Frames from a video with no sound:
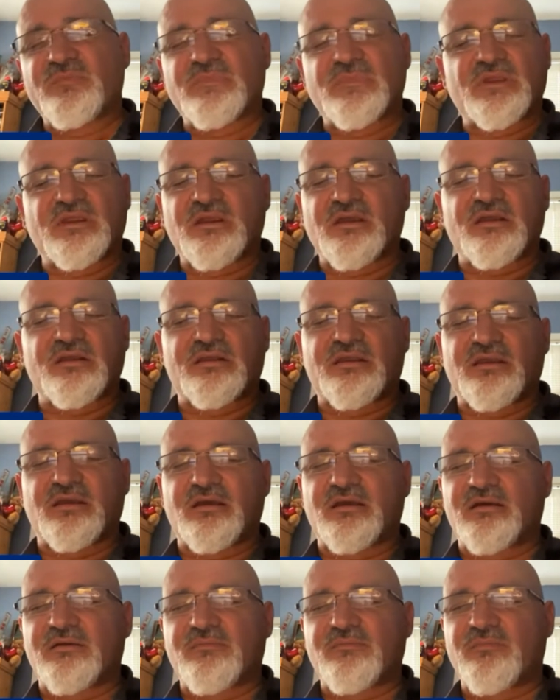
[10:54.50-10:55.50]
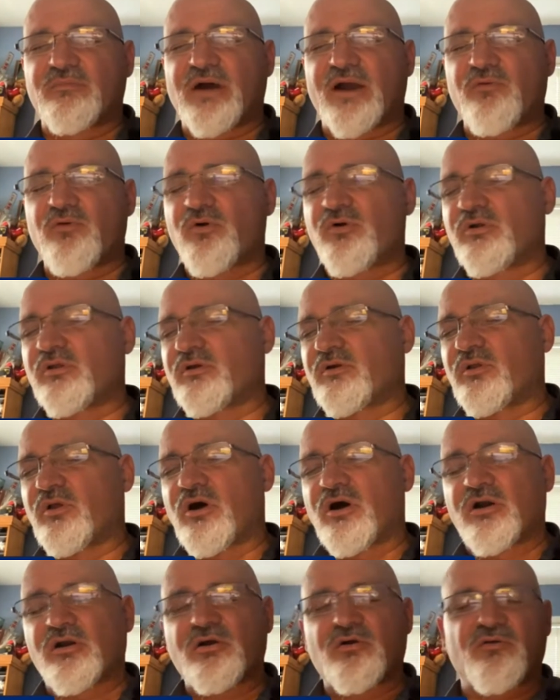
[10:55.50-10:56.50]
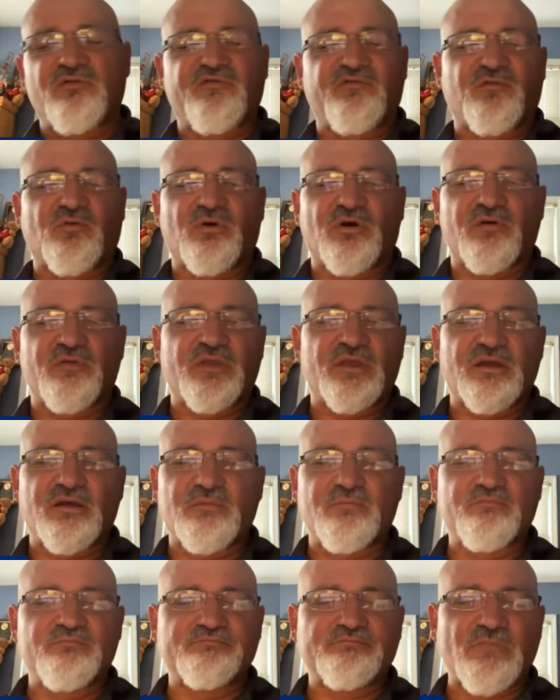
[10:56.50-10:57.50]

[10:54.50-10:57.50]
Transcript: I wrote a little article for the